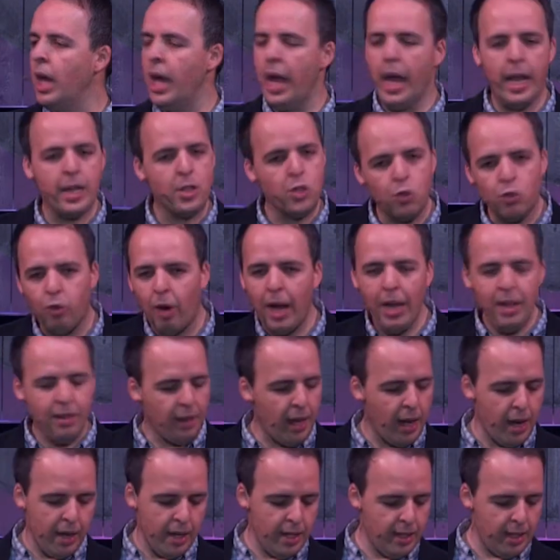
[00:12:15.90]
It's right
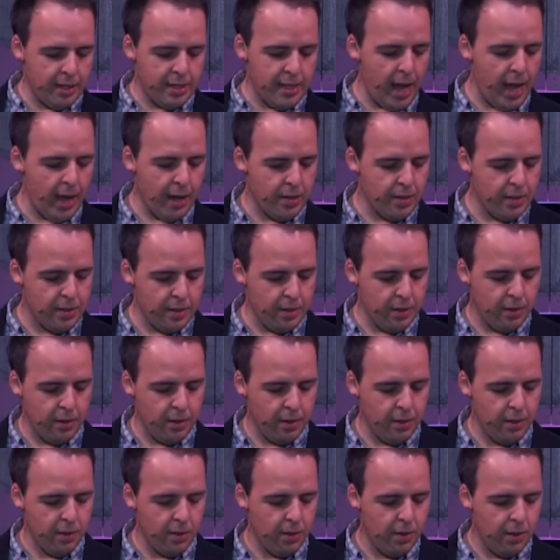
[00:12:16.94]
there in the text.
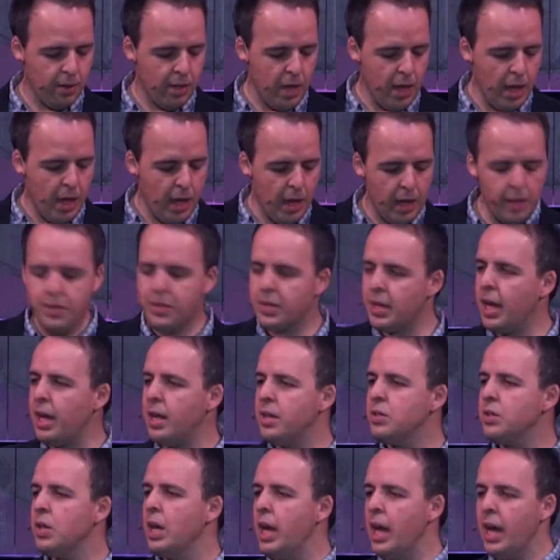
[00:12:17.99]
It
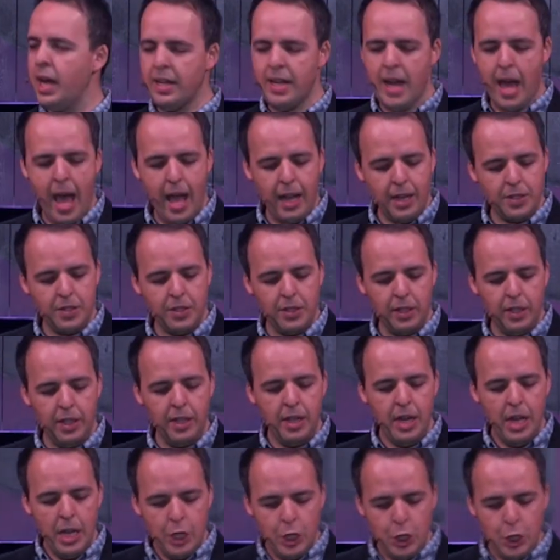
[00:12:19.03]
says, an
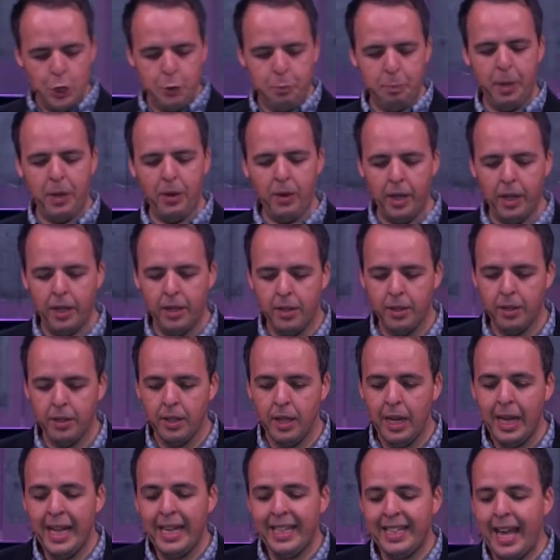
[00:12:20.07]
excellent spirit.
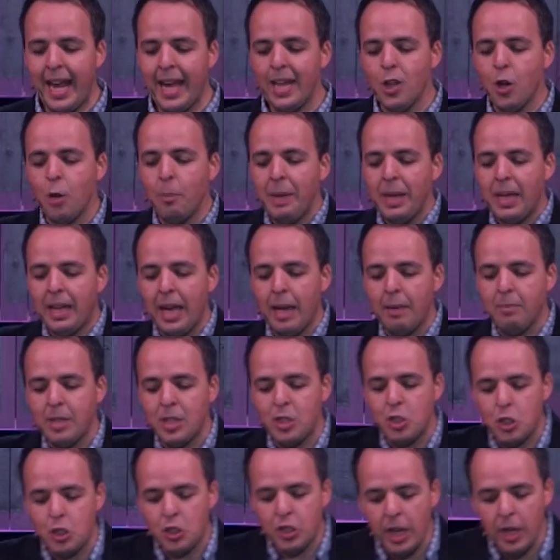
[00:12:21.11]
Daniel became
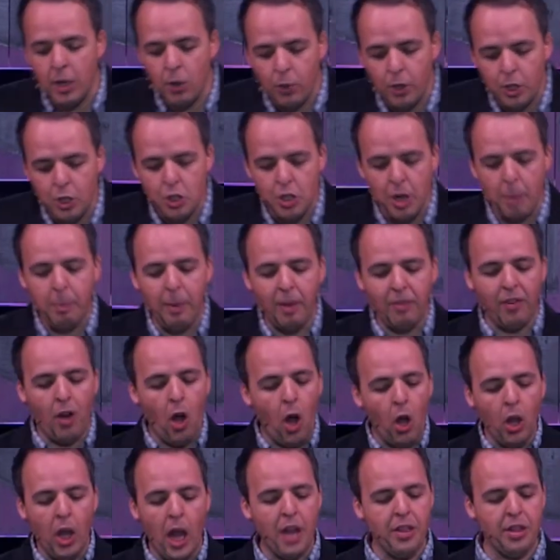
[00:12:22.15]
distinguished above
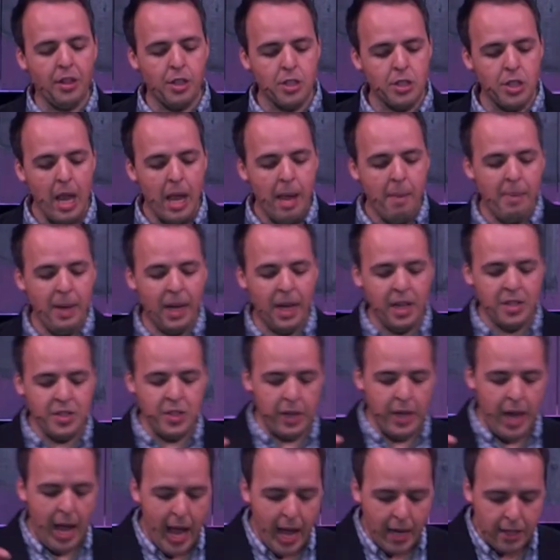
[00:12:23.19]
all others because
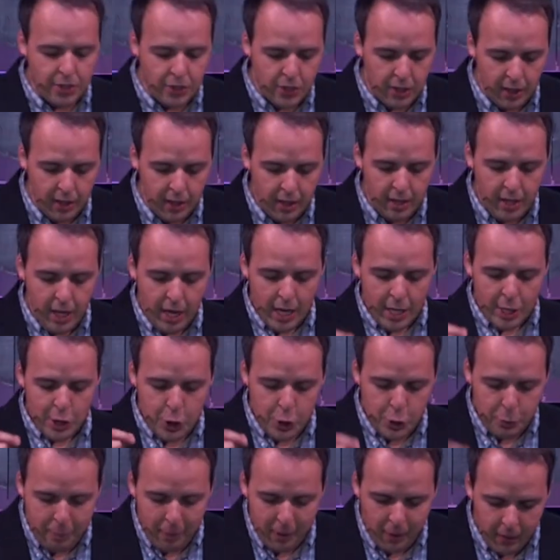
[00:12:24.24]
an excellent
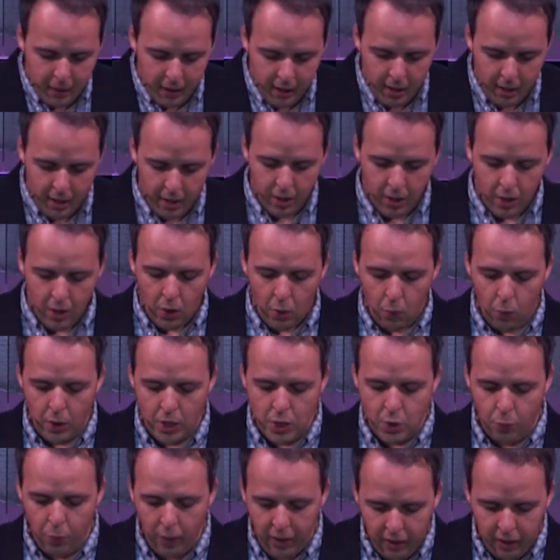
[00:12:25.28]
spirit
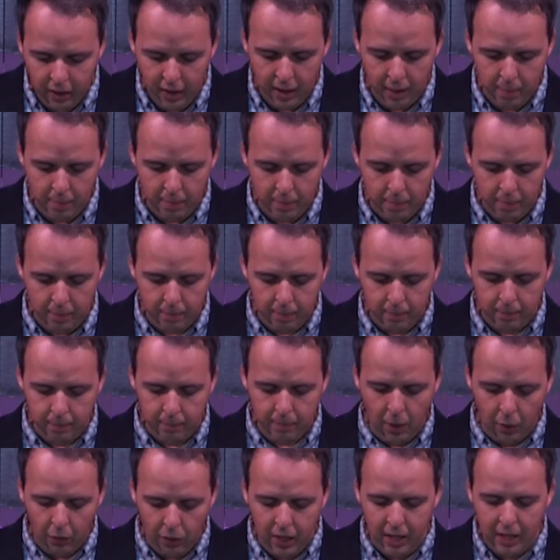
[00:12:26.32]
was with him.
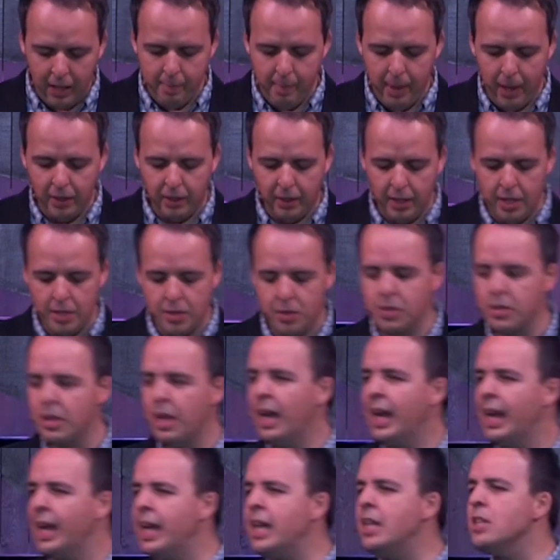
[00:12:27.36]
Now think about this.
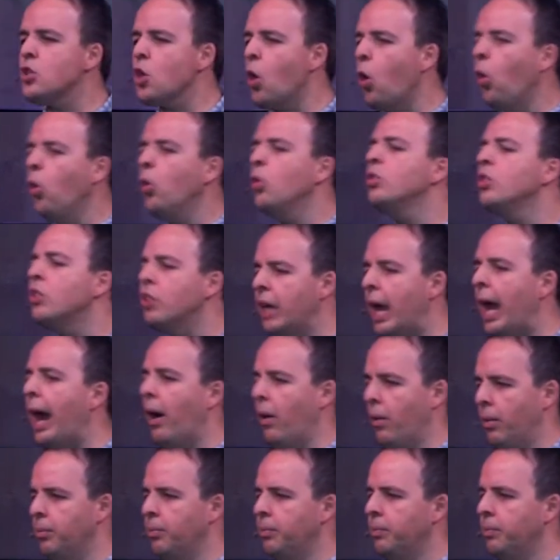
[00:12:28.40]
He's older now.